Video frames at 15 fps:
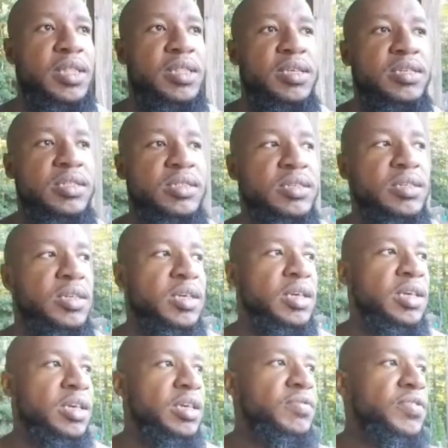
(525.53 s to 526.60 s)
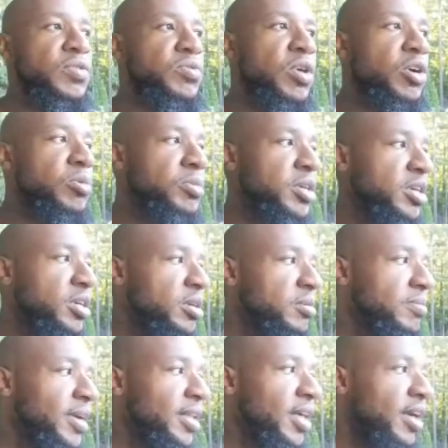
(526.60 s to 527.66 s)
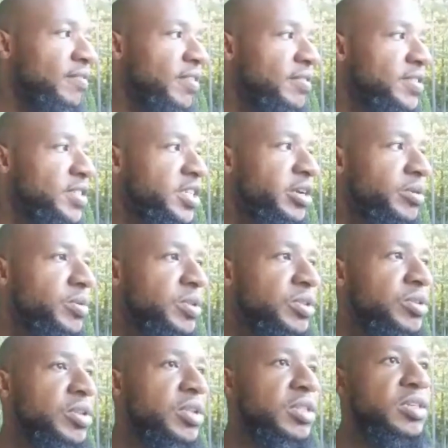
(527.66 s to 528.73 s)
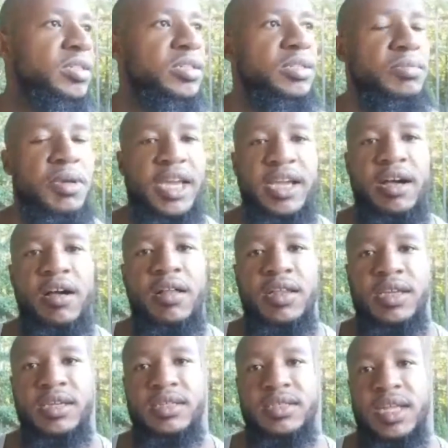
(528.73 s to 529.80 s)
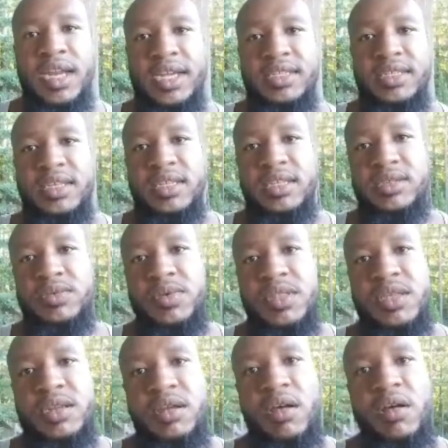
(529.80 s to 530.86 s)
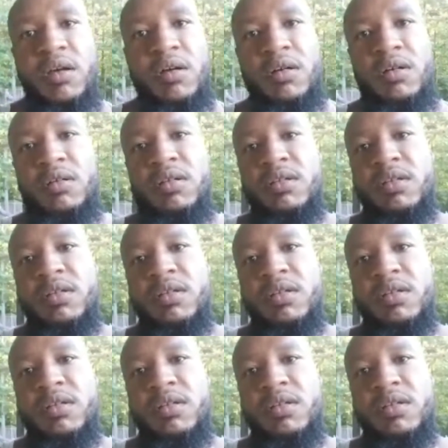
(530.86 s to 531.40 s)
This, if you know me in my life, I've shared with you that this is my calling, is that I see this within all.